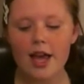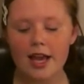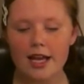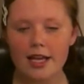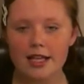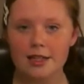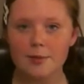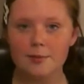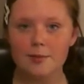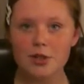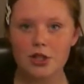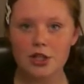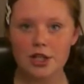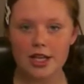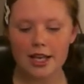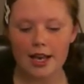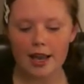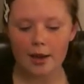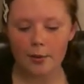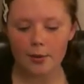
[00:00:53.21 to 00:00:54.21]
into
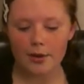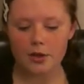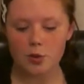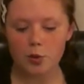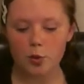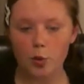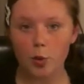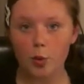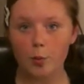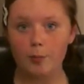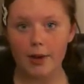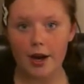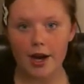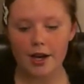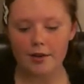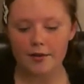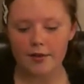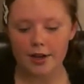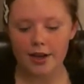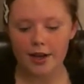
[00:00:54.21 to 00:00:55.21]
machine language or
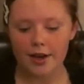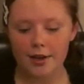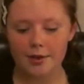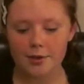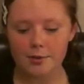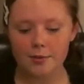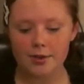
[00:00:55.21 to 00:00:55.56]
binary code,